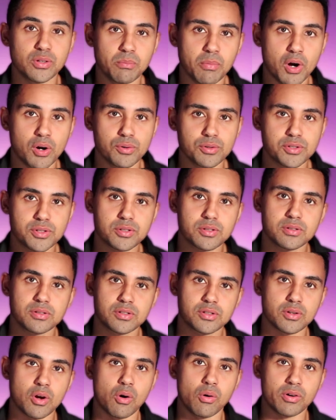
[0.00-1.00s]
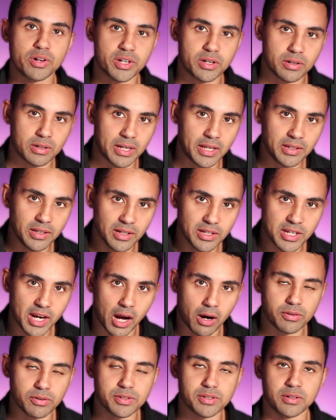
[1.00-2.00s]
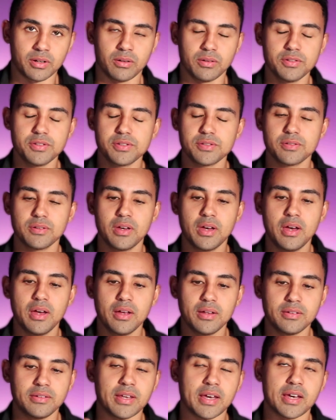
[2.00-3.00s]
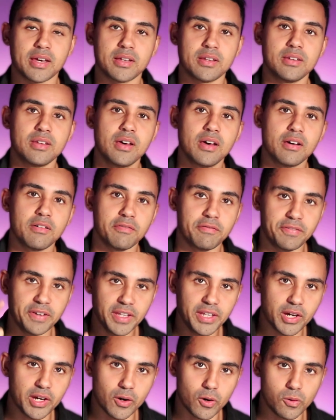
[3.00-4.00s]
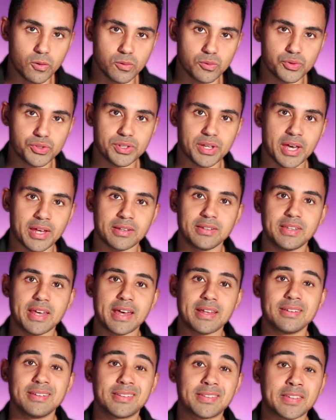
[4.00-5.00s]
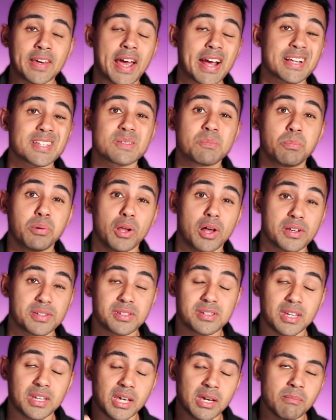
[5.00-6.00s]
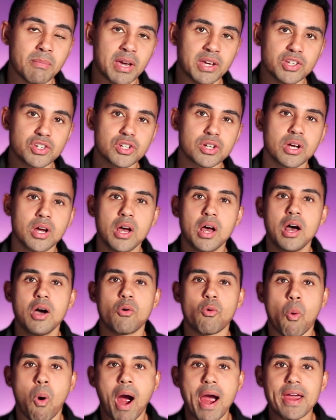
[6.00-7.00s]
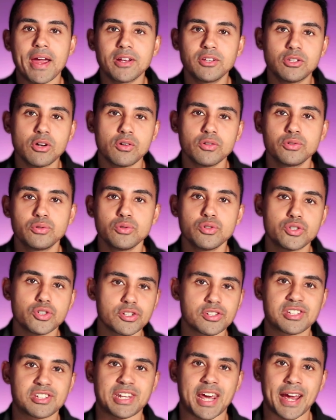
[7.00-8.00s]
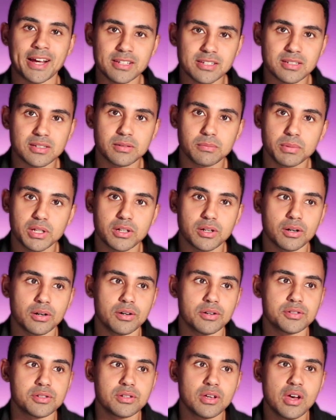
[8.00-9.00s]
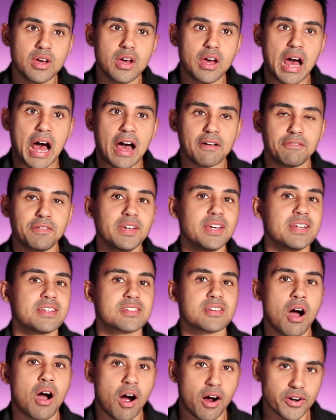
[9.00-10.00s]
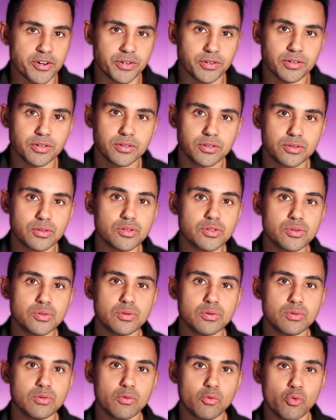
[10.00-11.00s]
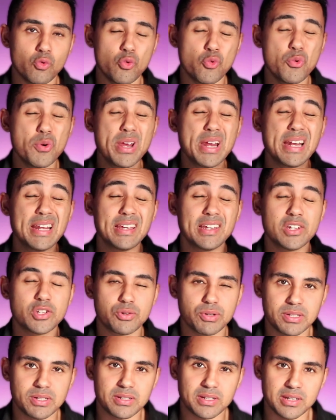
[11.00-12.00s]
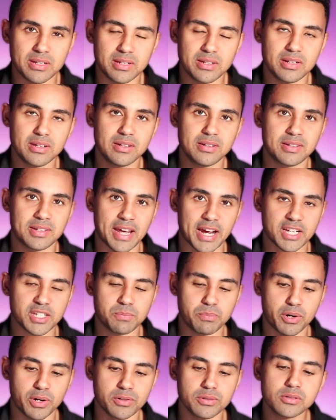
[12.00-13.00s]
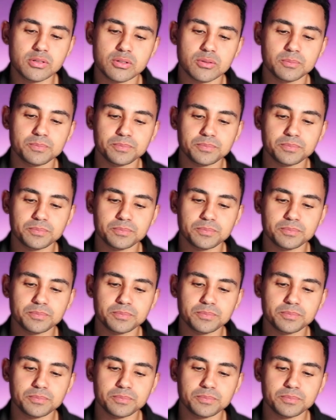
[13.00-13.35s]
most. So LinkedIn carousels, then videos, and then text plus image. Why I don't do just text? Because I think it's harder to do really interested text posts,